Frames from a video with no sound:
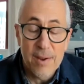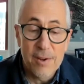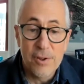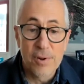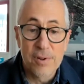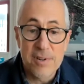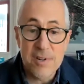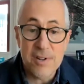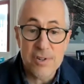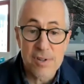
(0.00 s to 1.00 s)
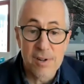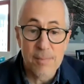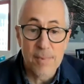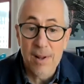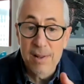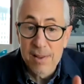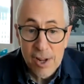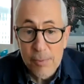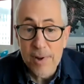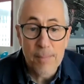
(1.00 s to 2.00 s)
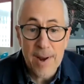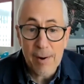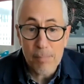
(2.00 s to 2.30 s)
You could teach them a little bit about